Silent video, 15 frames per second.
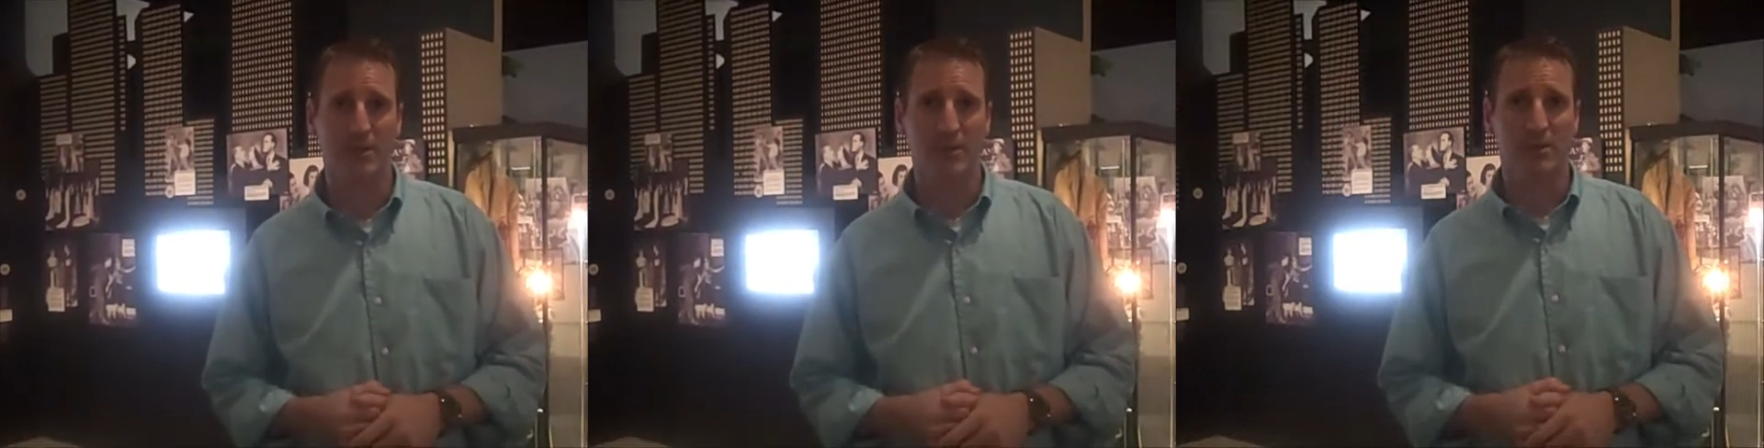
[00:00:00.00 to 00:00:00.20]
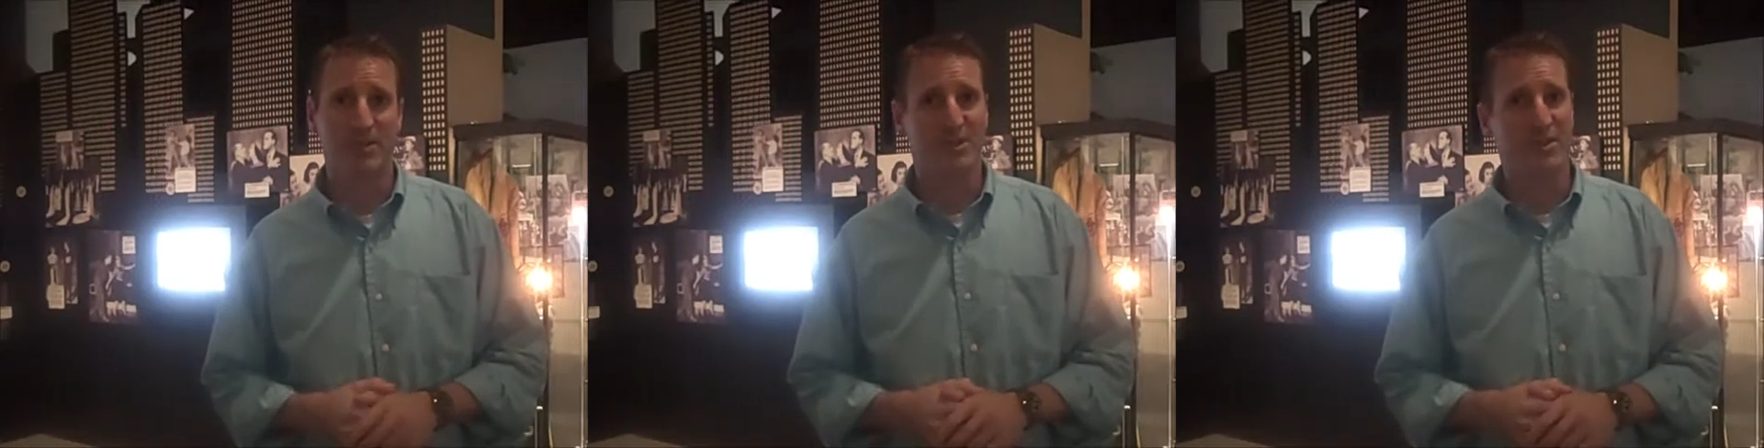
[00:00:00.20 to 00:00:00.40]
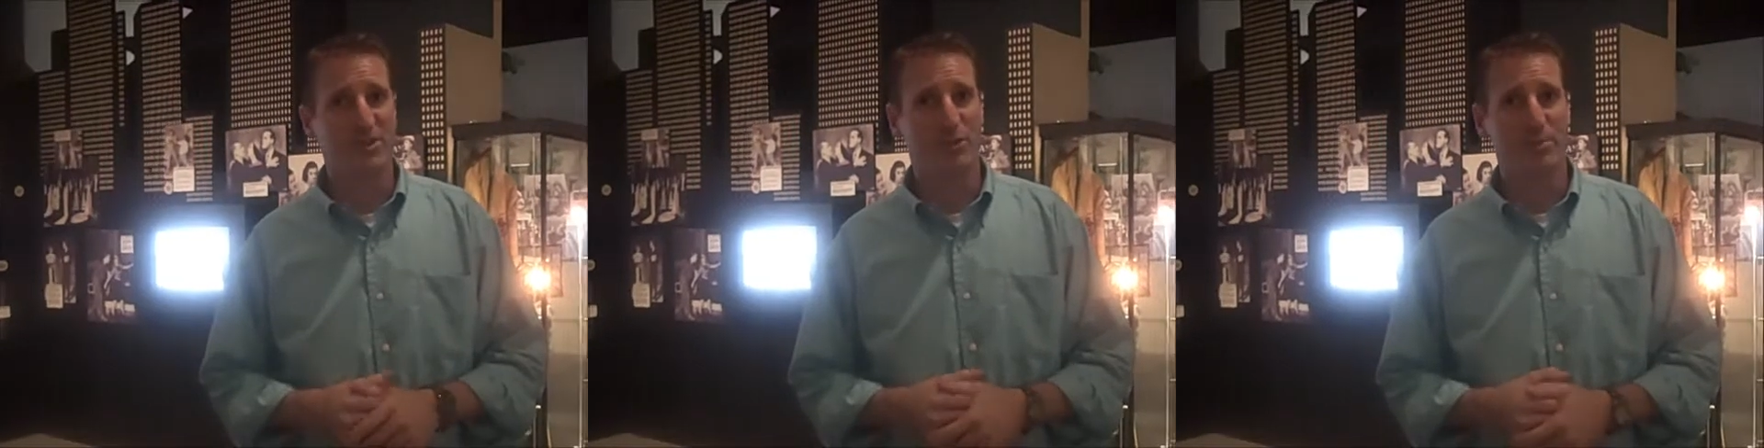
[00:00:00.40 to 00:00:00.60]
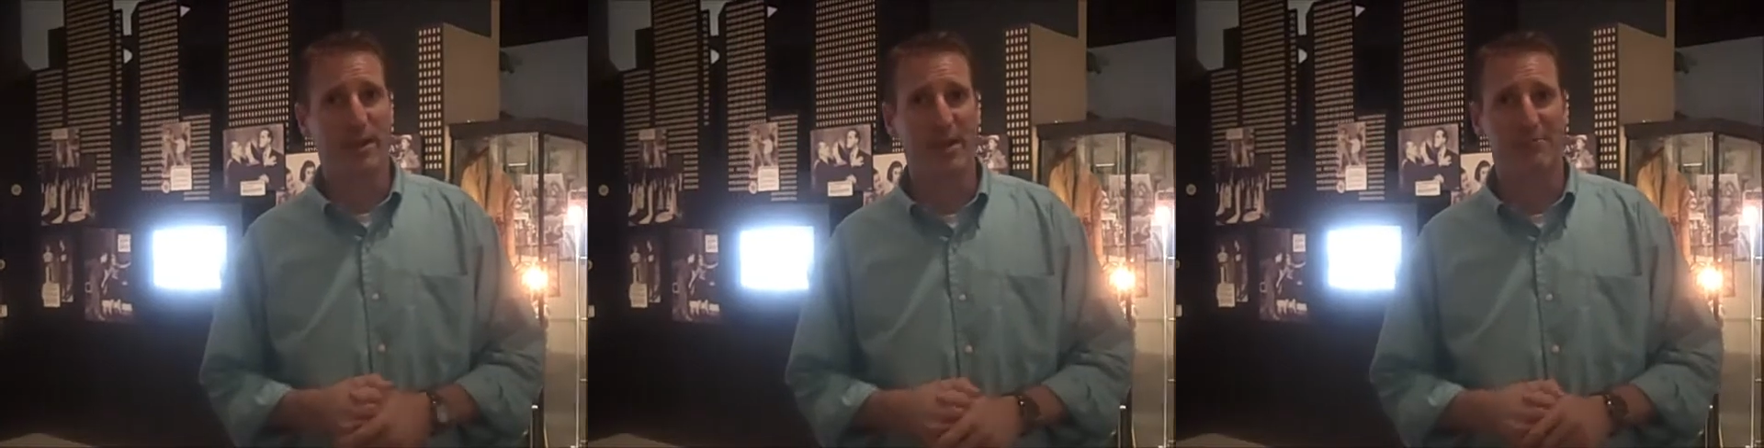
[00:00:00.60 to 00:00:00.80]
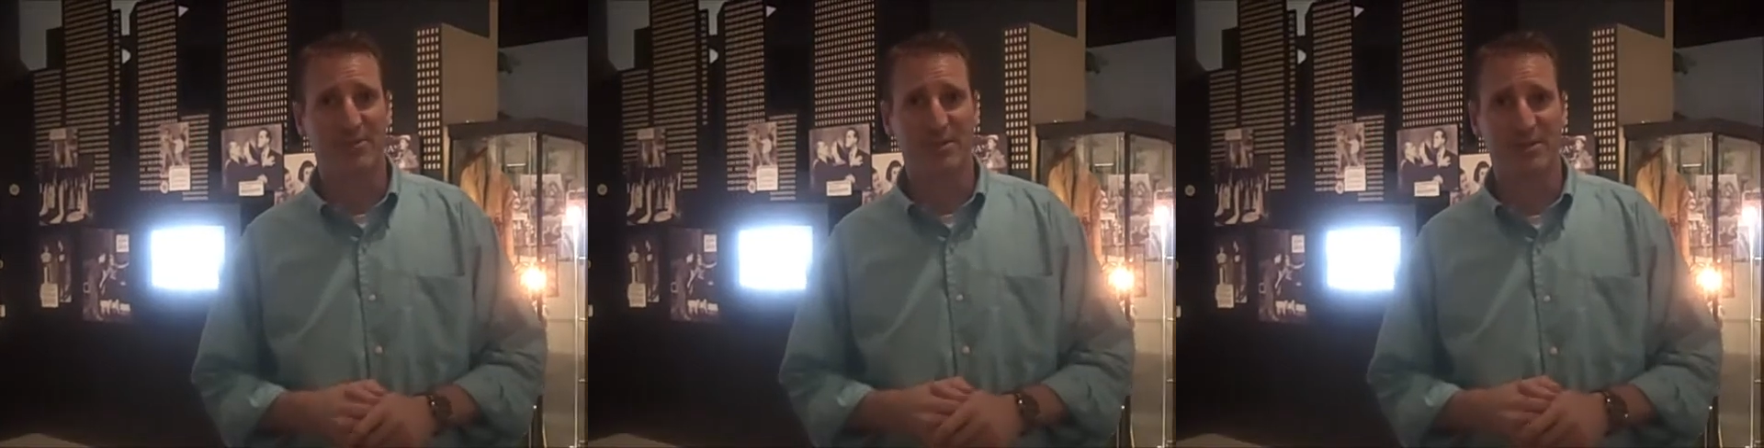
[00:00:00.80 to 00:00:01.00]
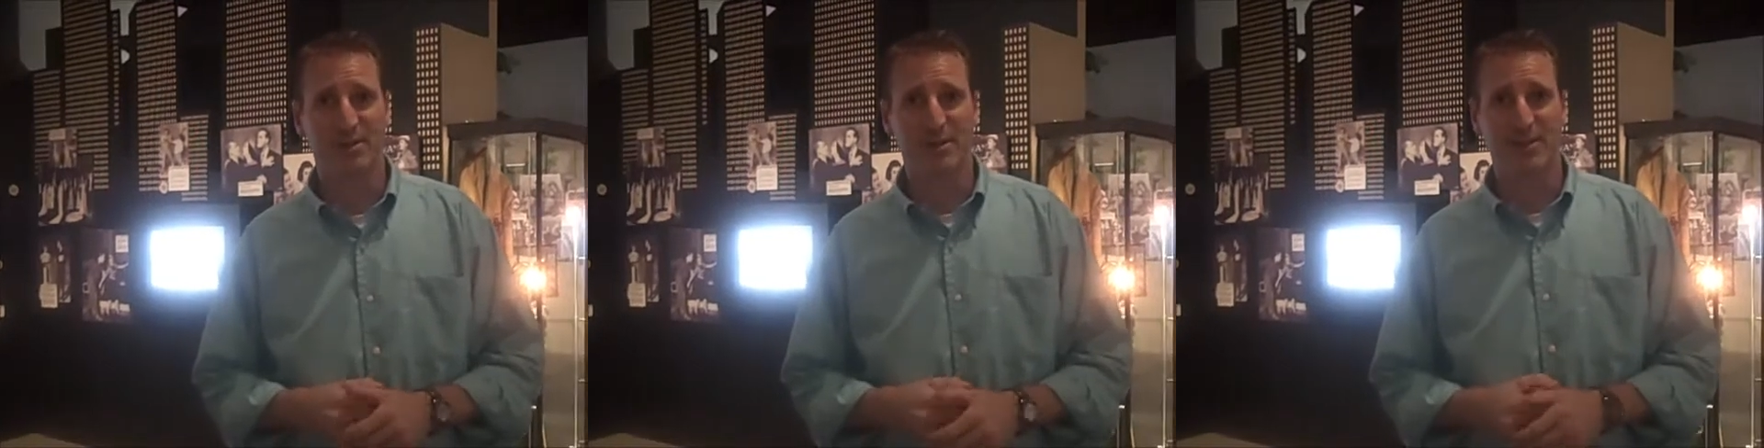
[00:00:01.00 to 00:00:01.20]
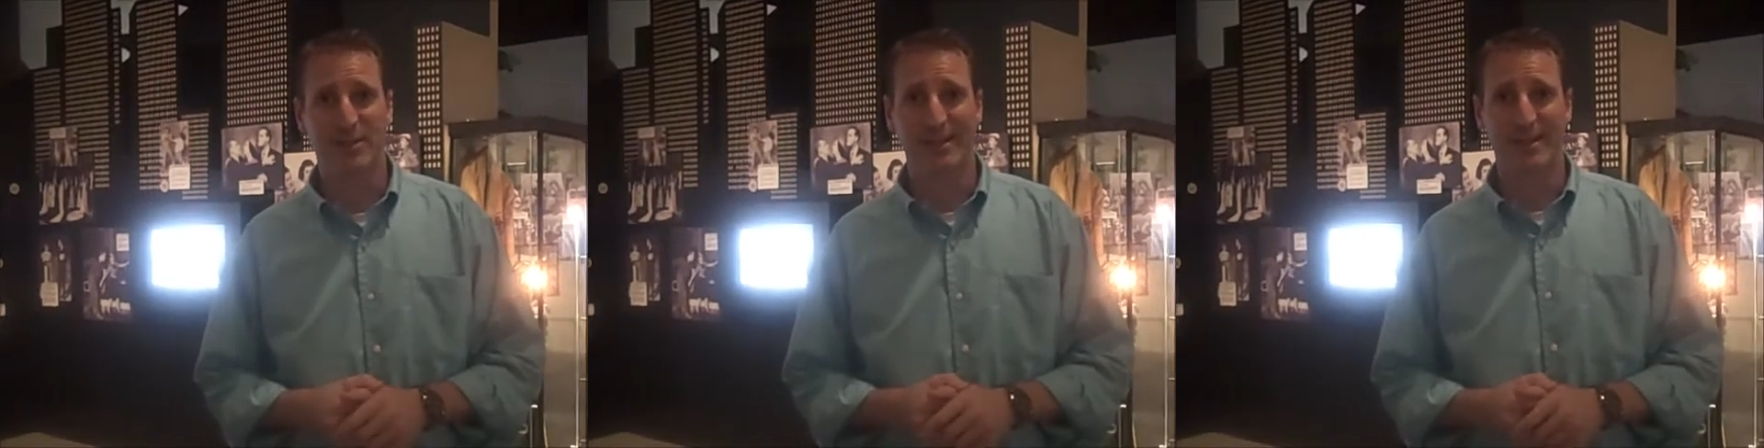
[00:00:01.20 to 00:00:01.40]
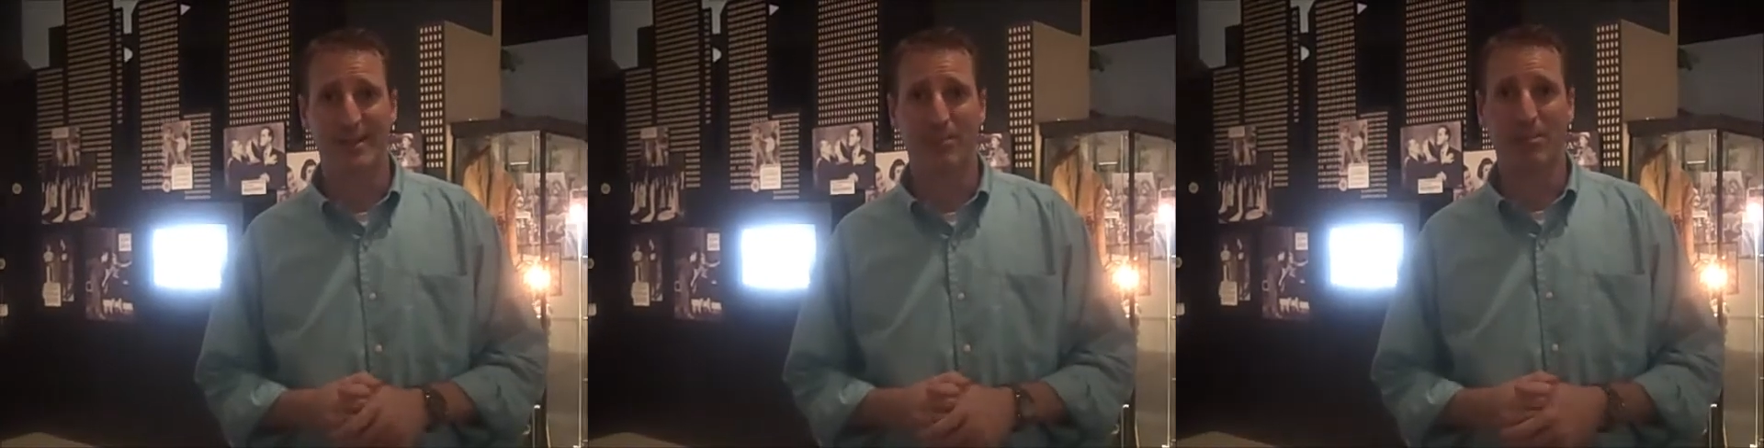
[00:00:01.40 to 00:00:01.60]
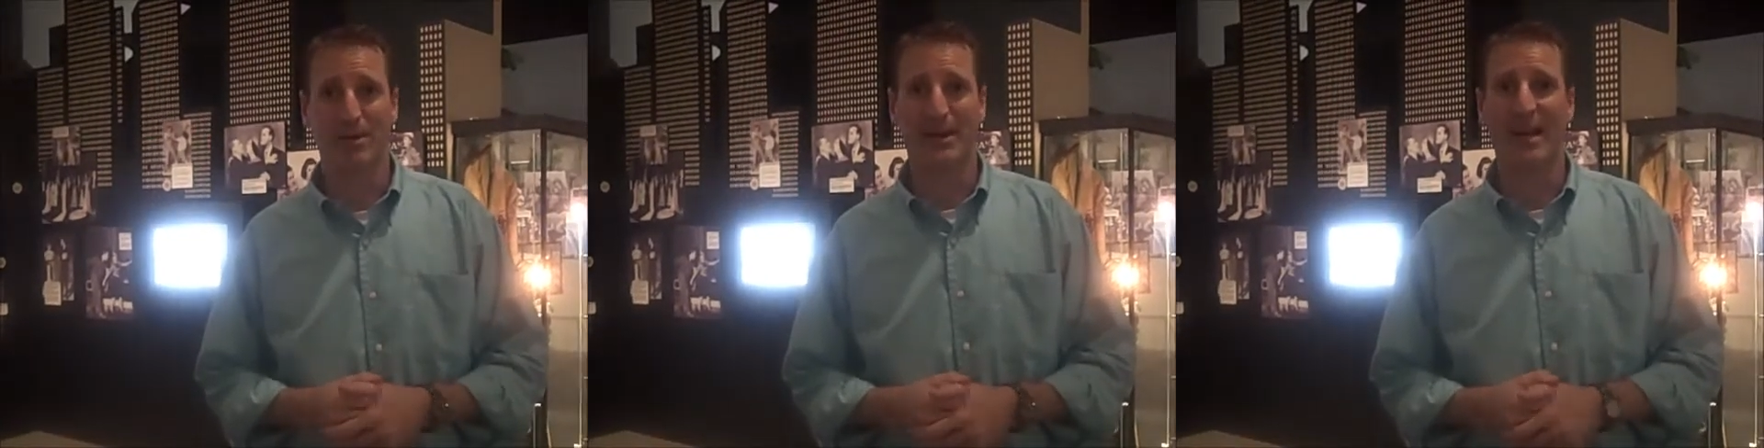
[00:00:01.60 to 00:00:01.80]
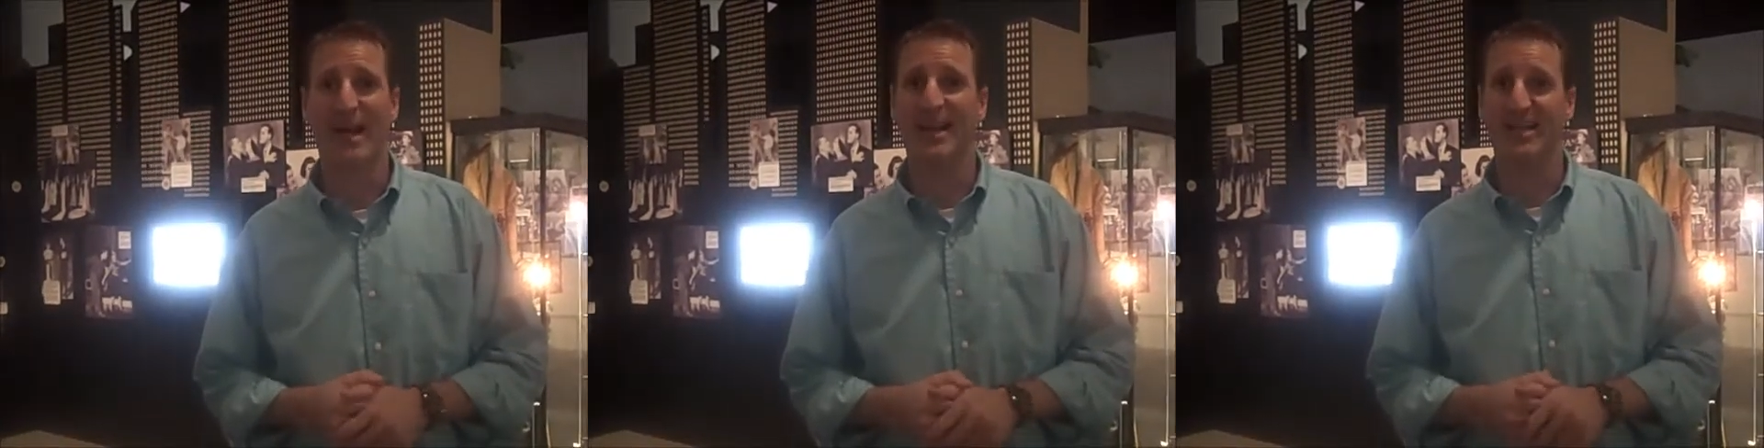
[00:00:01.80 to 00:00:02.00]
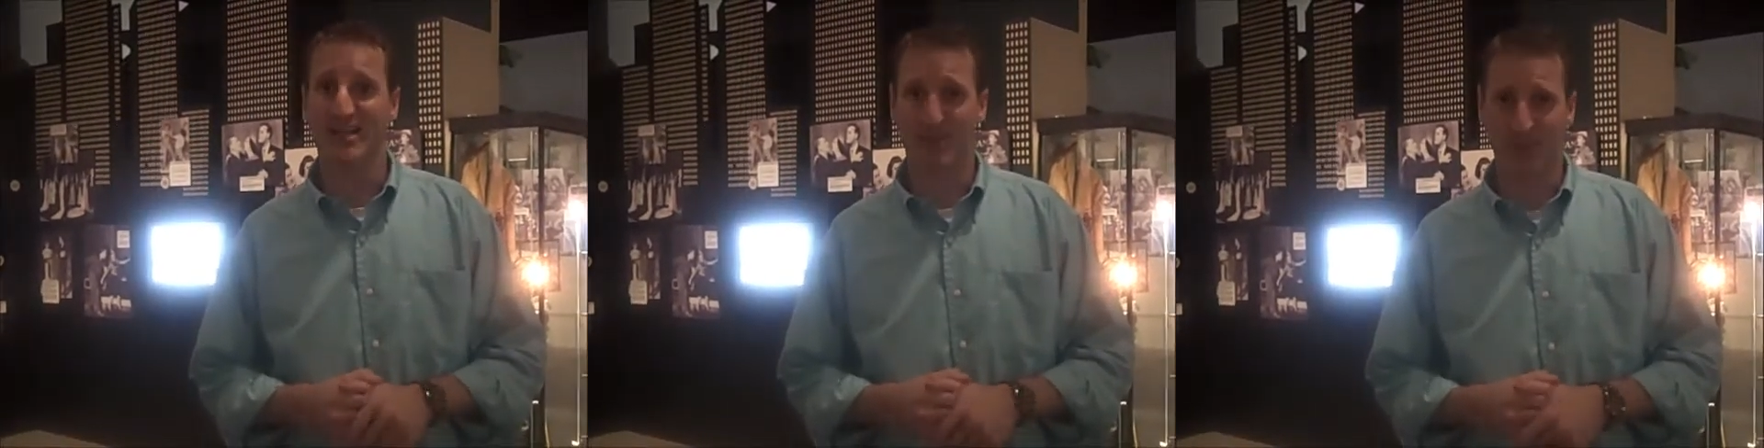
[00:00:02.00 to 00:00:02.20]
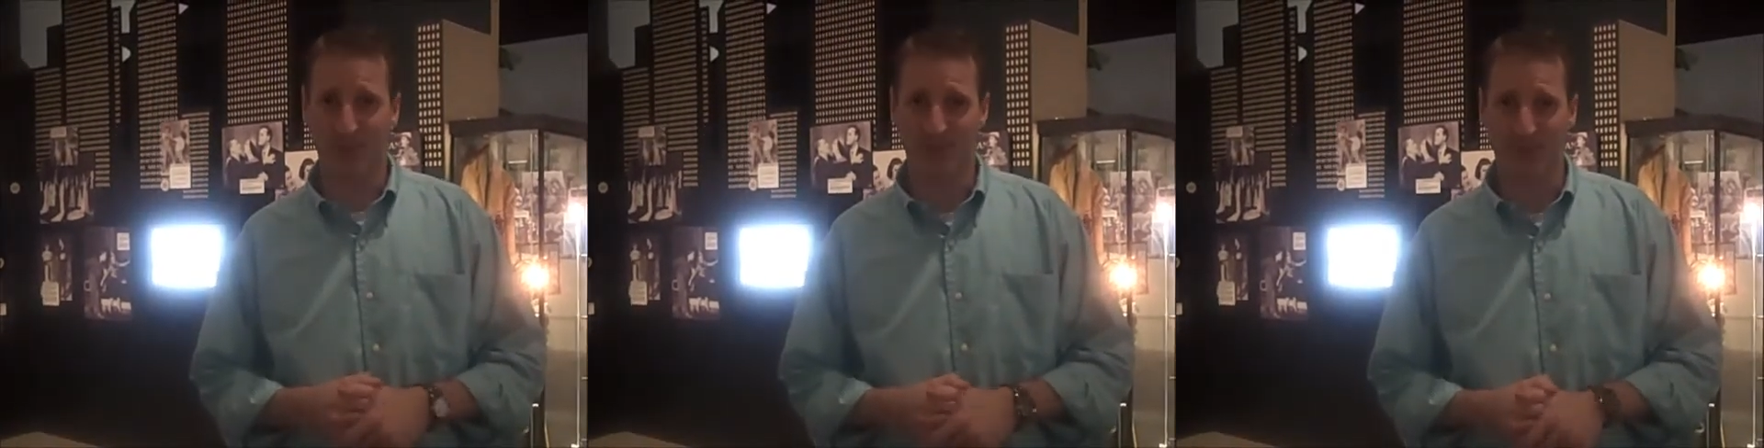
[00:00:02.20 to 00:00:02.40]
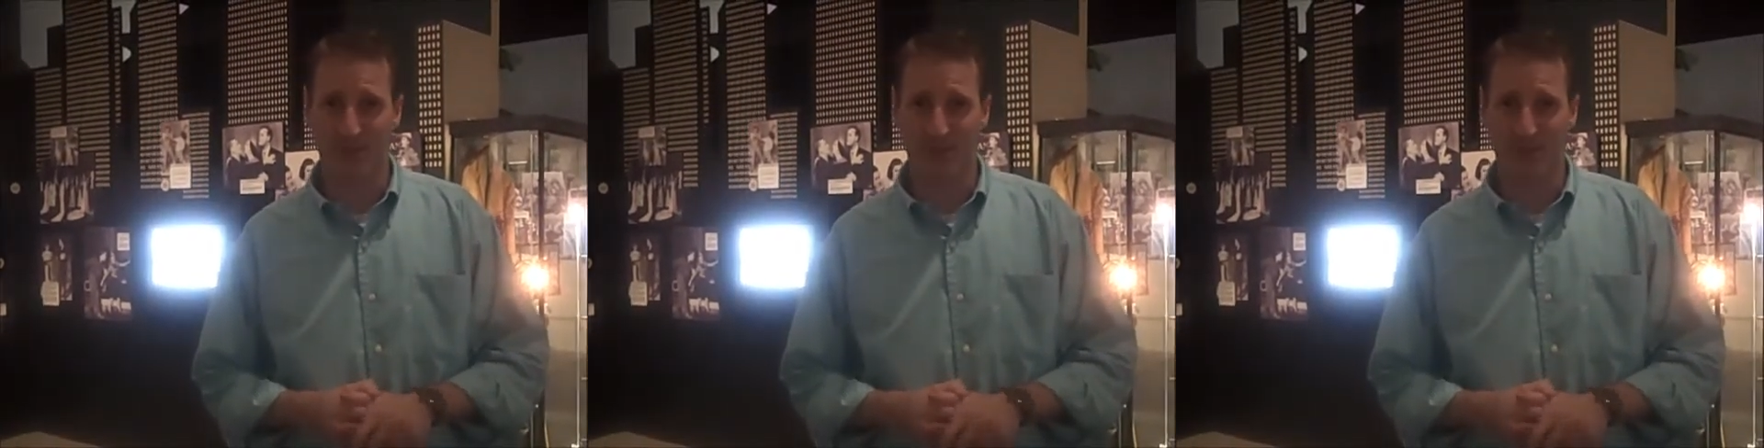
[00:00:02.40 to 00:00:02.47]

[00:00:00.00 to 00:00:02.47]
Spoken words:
which isn't too bad for somebody who didn't complete high school.